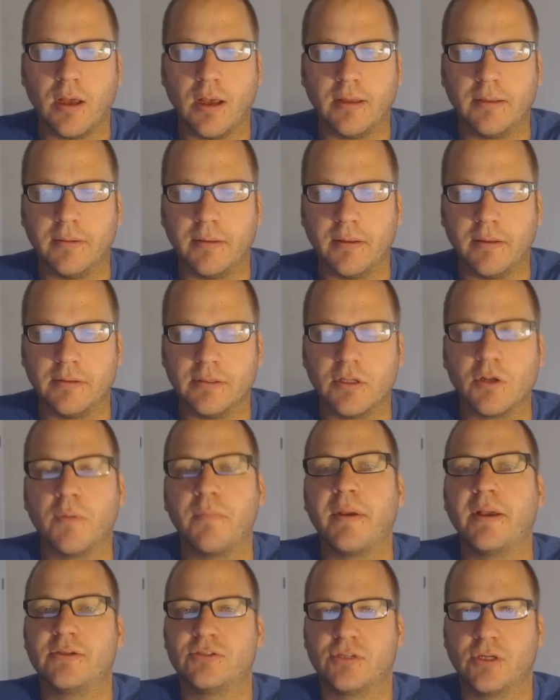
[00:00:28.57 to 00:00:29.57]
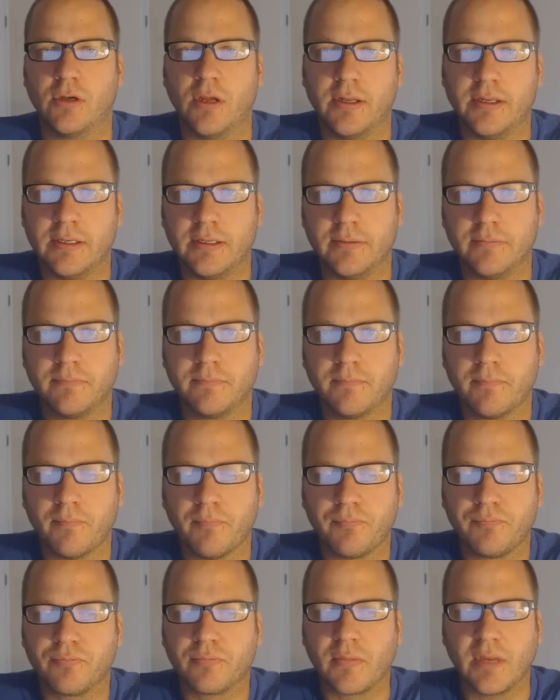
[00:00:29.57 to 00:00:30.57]
a little picture on
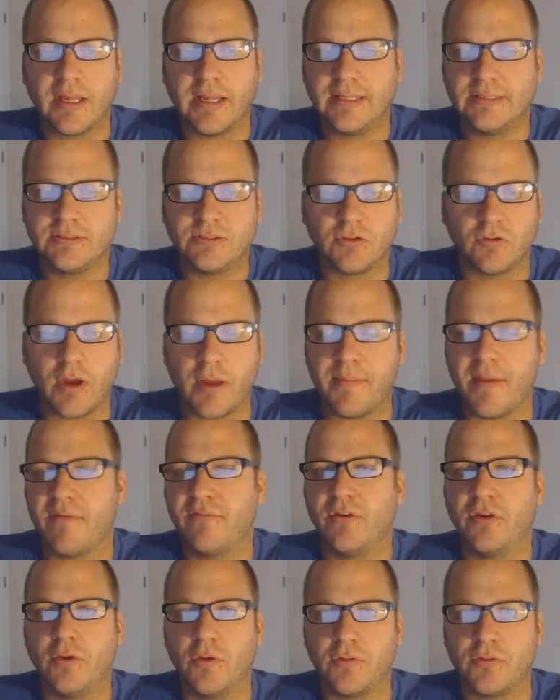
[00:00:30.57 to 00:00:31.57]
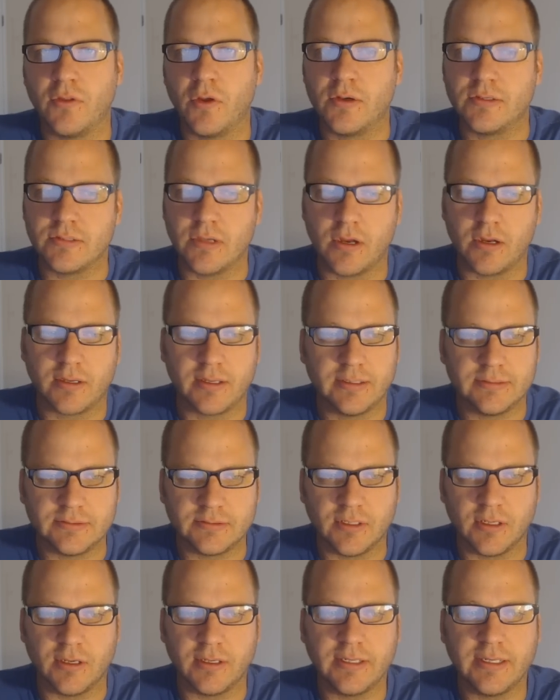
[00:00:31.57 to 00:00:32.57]
Instagram having to do with Noah's Ark. And
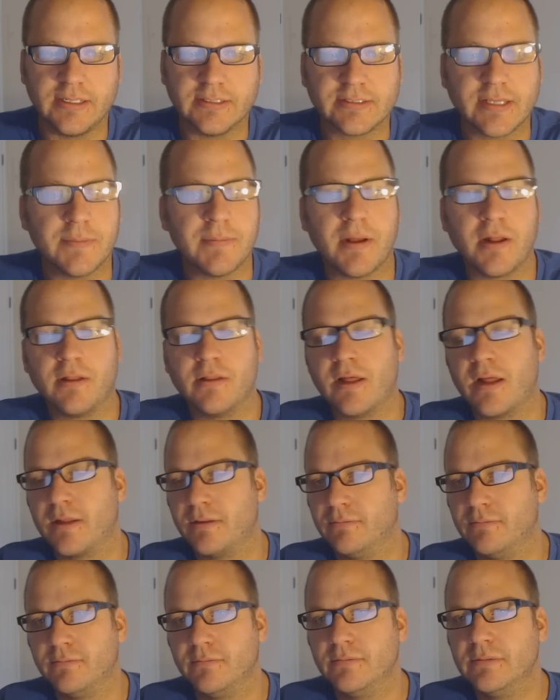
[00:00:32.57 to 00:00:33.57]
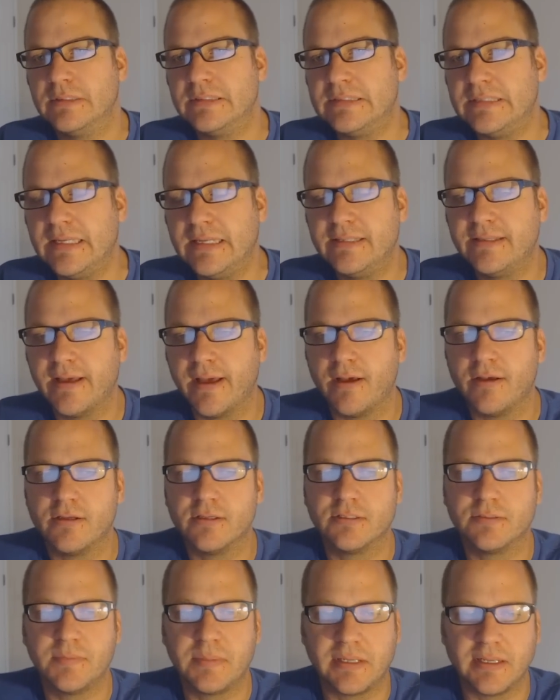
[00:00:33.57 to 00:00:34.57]
so I need to skip out a lot of
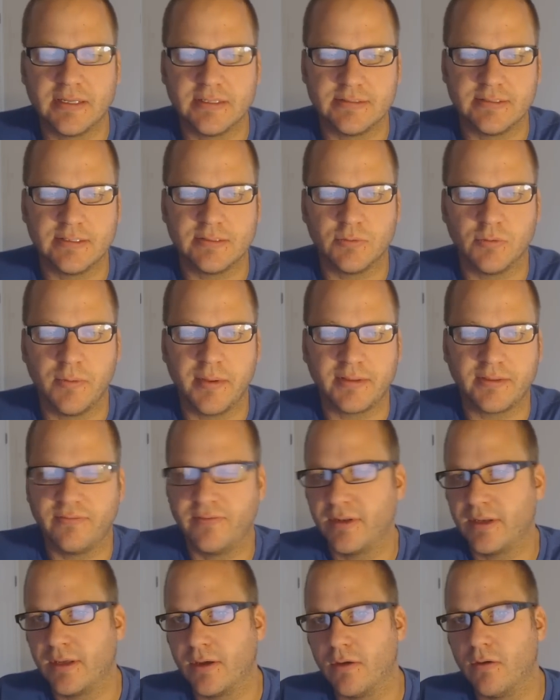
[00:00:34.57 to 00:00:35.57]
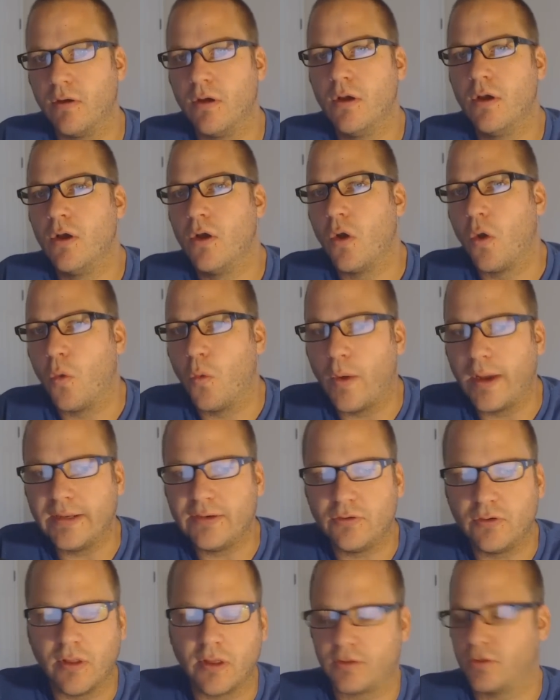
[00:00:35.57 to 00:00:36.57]
details because this will make the video way
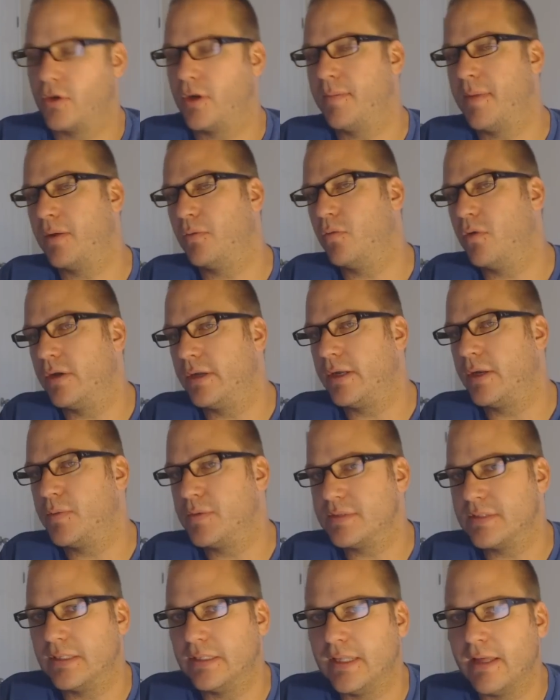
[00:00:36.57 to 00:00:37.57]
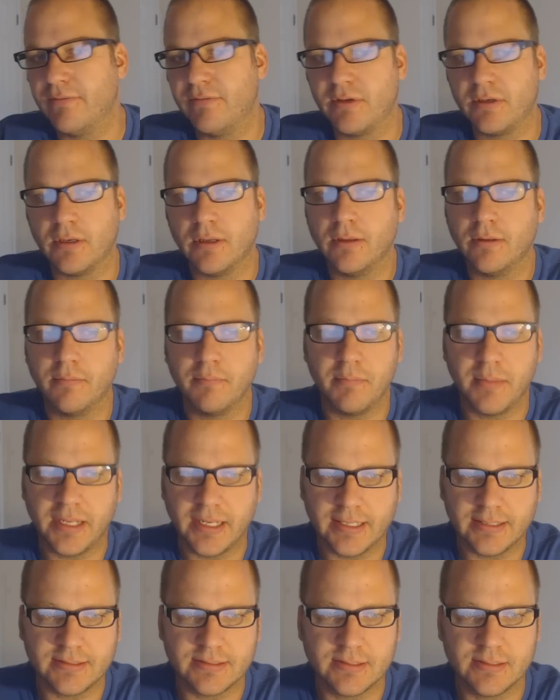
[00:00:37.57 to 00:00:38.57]
too long. I already made one and it was 11
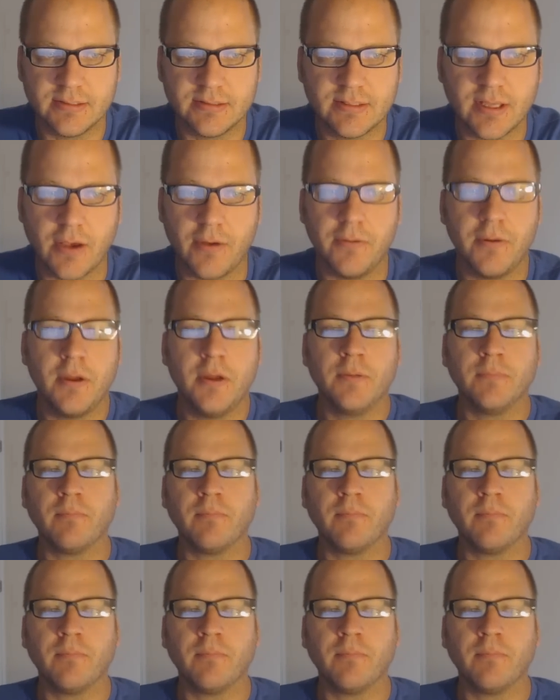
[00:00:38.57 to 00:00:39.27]
minutes. So